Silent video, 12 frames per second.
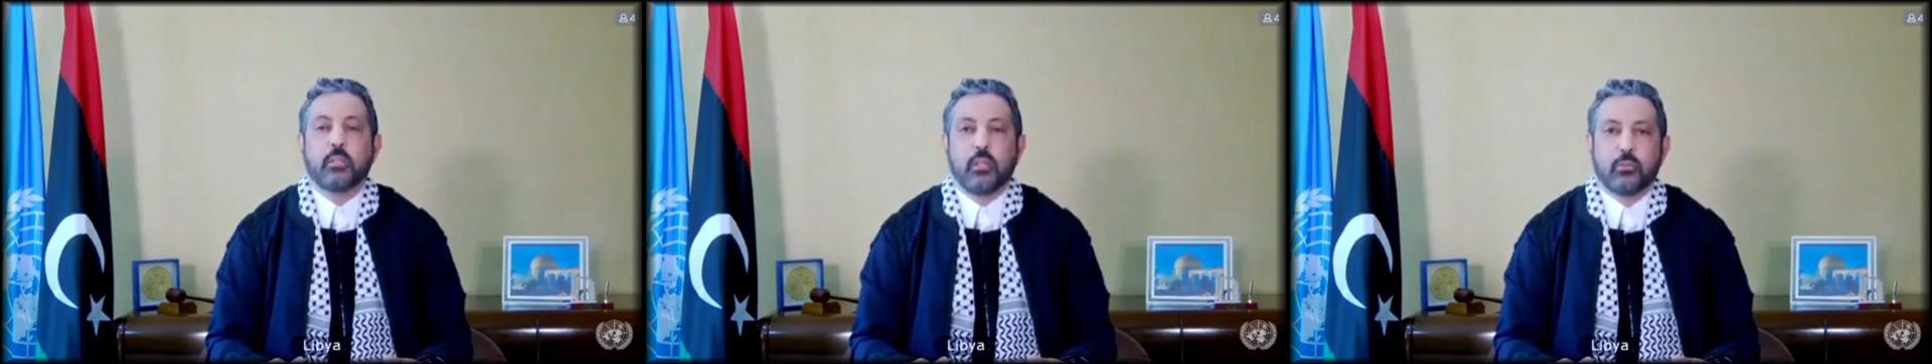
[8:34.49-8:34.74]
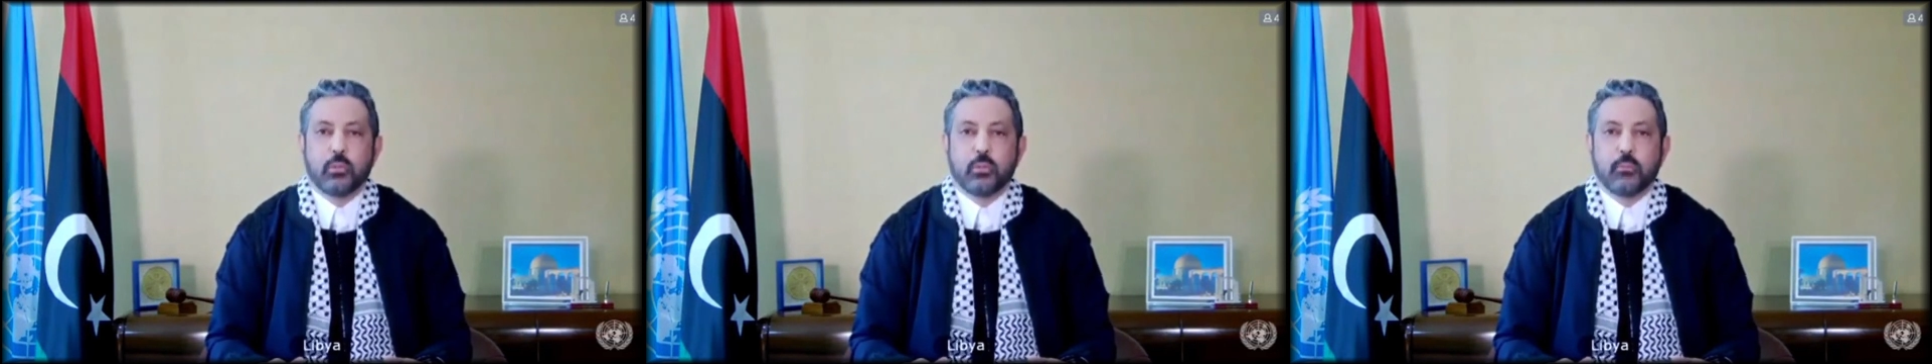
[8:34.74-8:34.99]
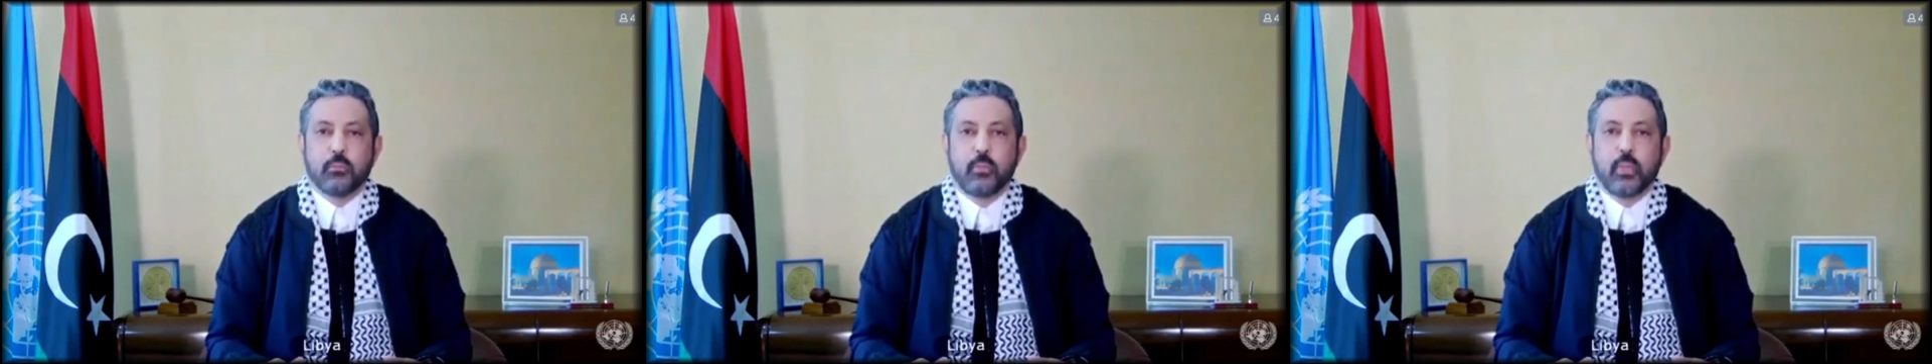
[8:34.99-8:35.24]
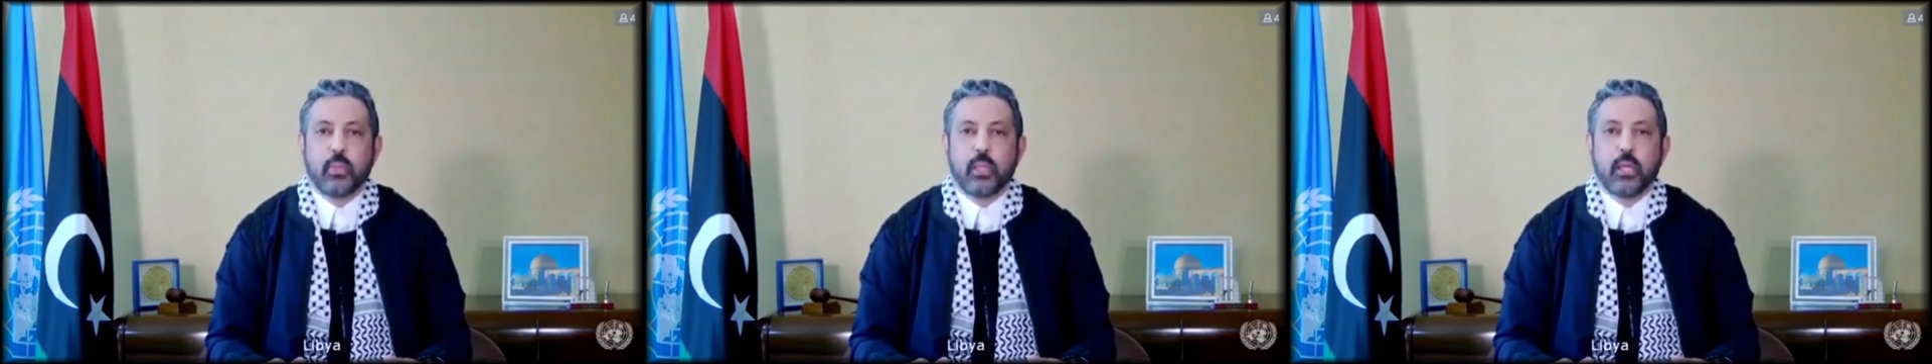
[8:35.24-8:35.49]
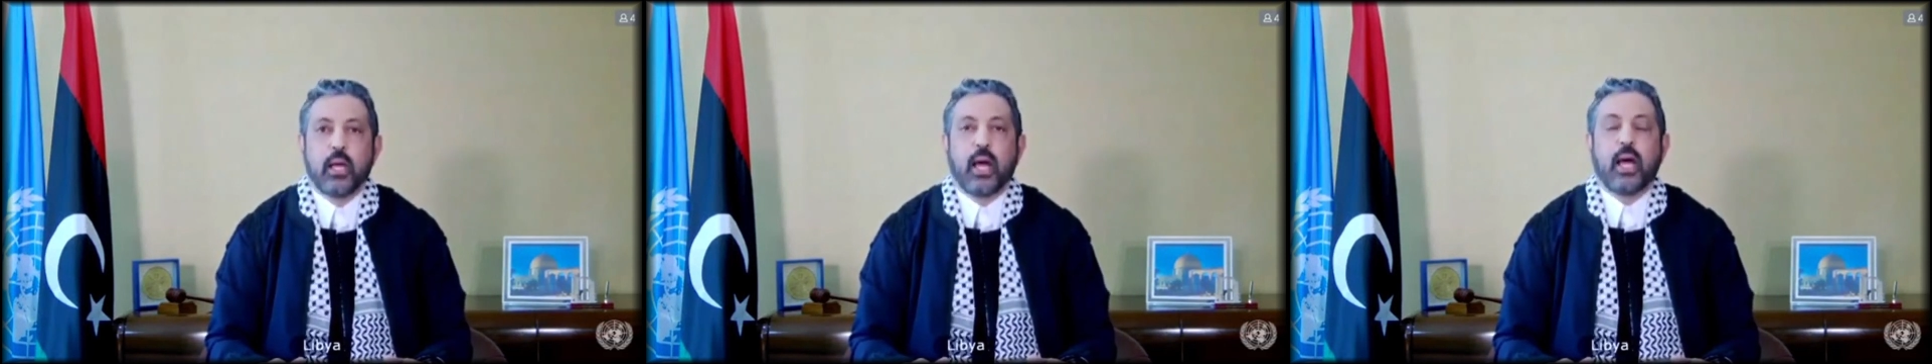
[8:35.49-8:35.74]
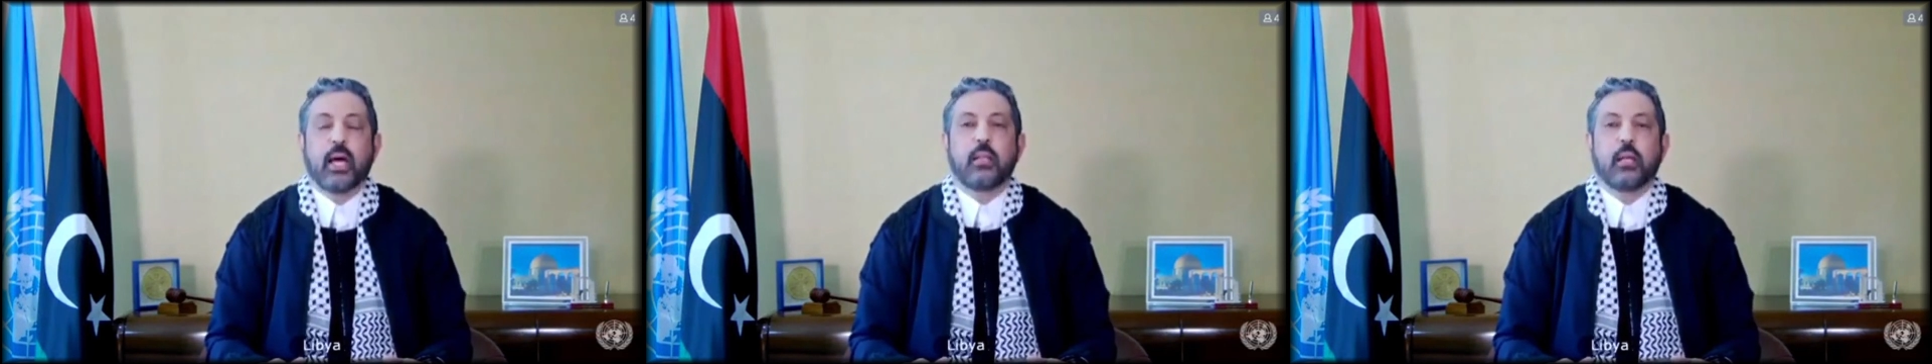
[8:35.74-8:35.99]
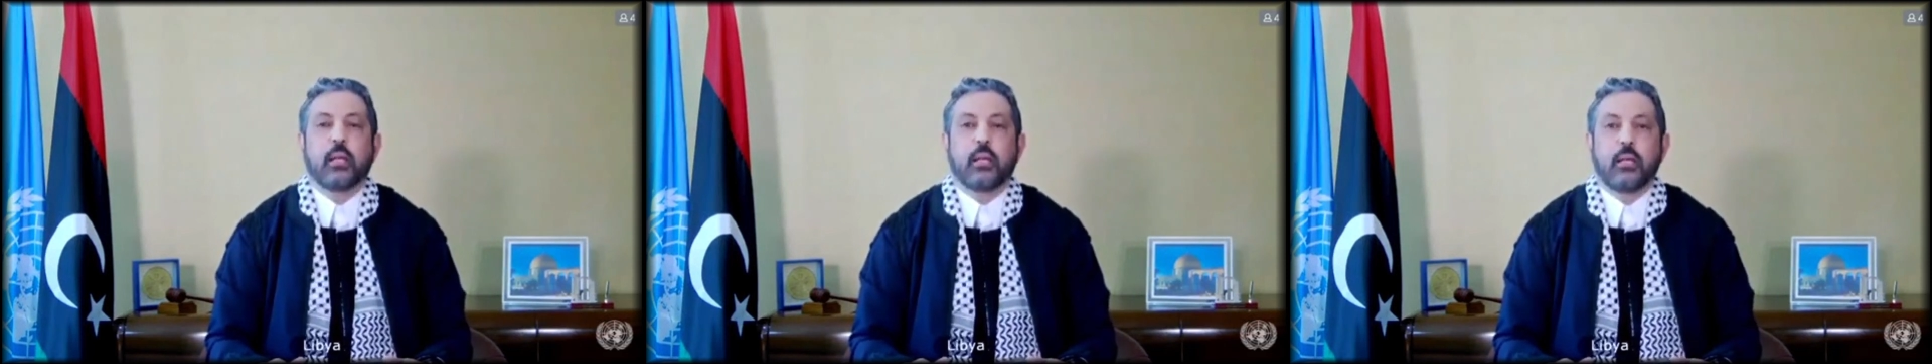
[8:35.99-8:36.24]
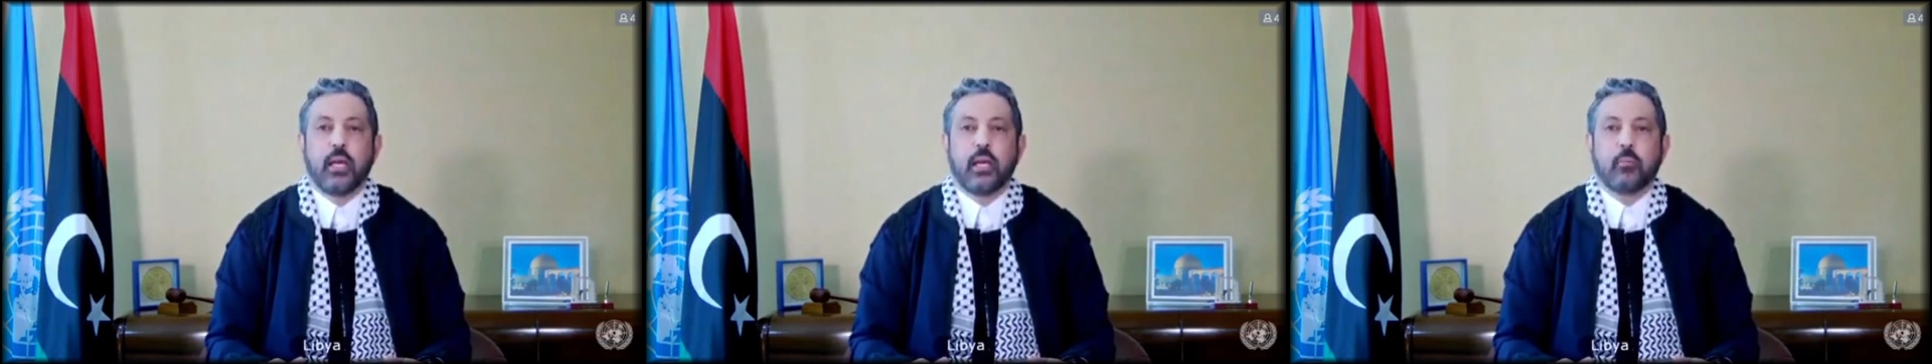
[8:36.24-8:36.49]
as a
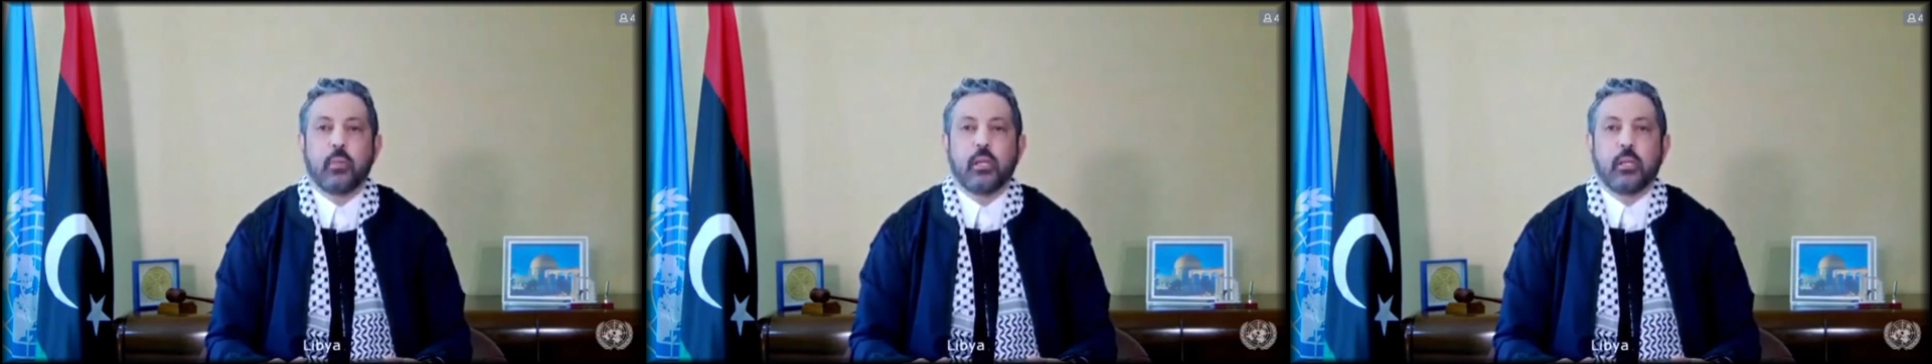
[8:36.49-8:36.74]
crucial matter.